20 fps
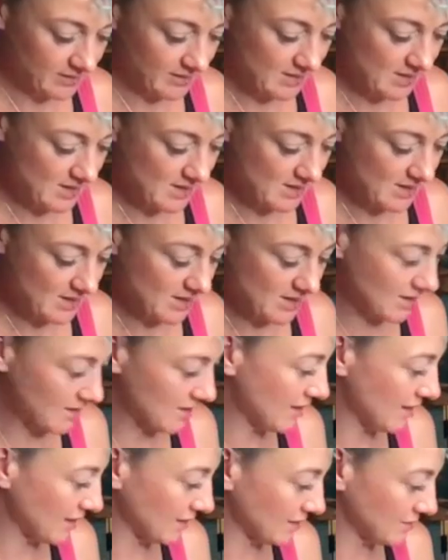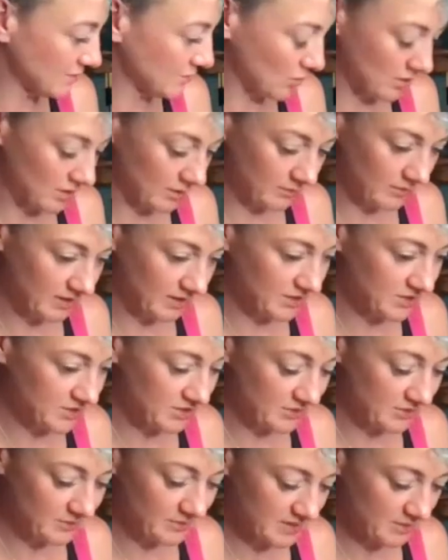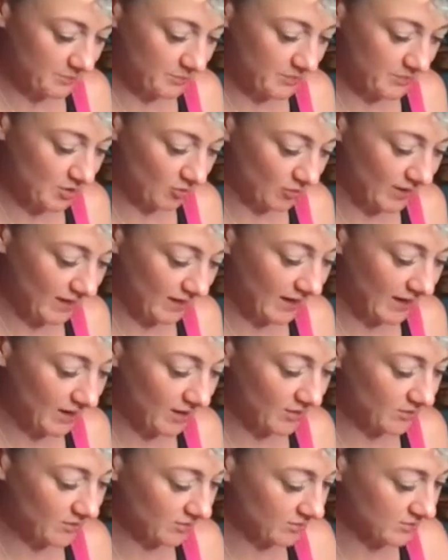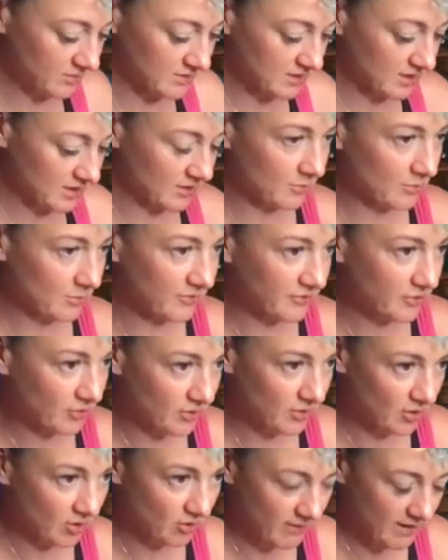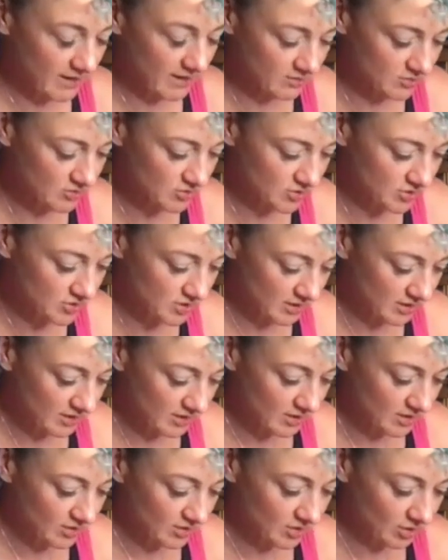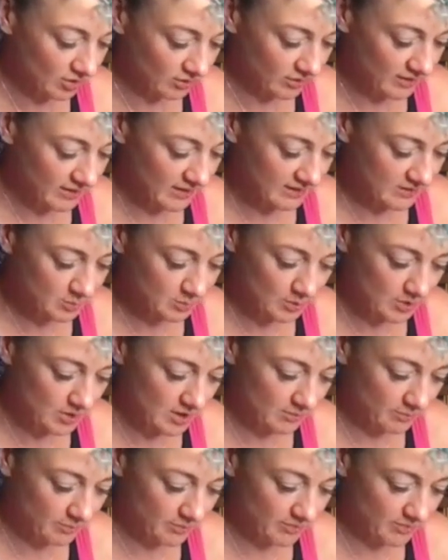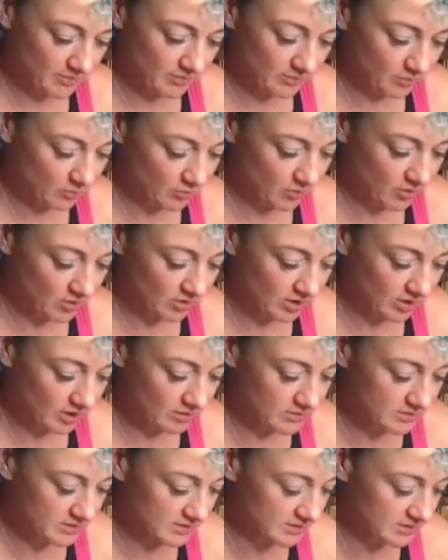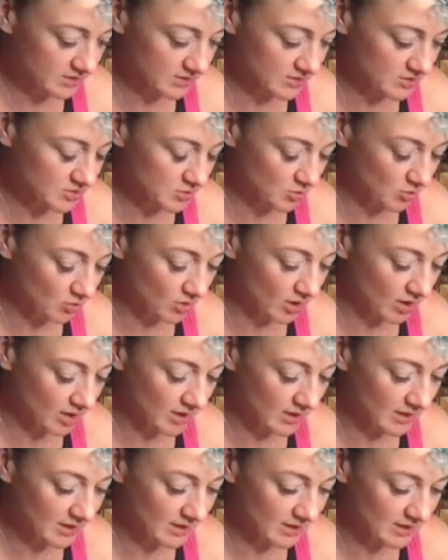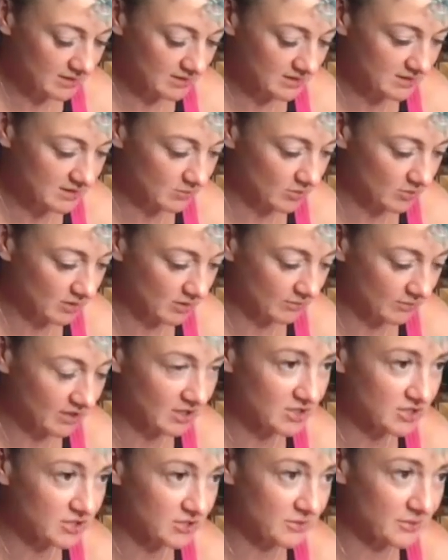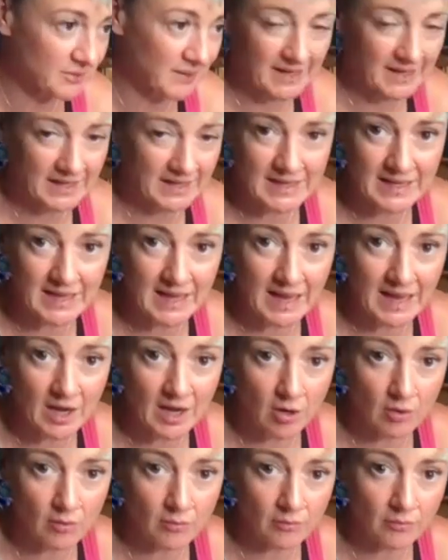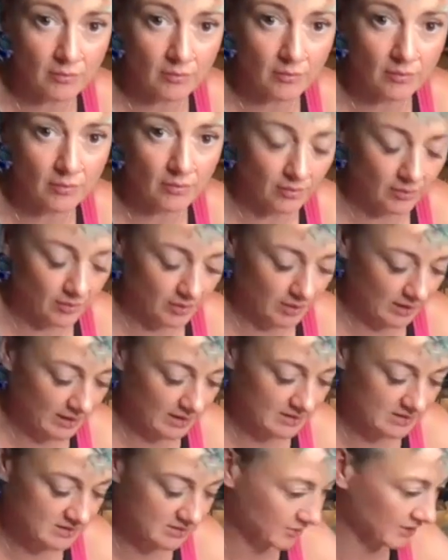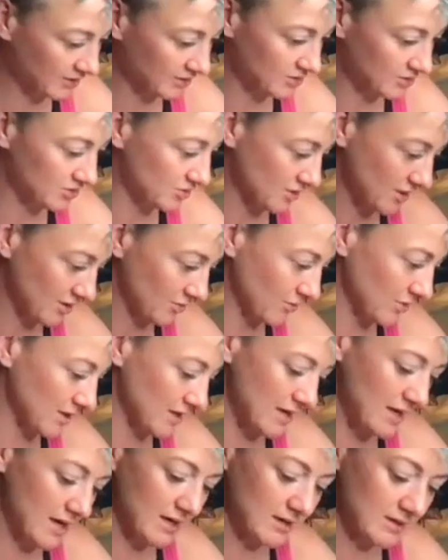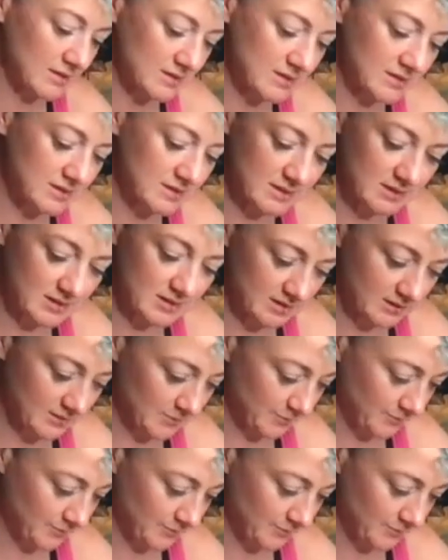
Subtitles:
The next one I'm going to do is the pure yellow. So we've got the orange, not the next one up, the one closest to the shoreline. This is the one I'm going to do in yellow. Okay, so we're going to do that one next.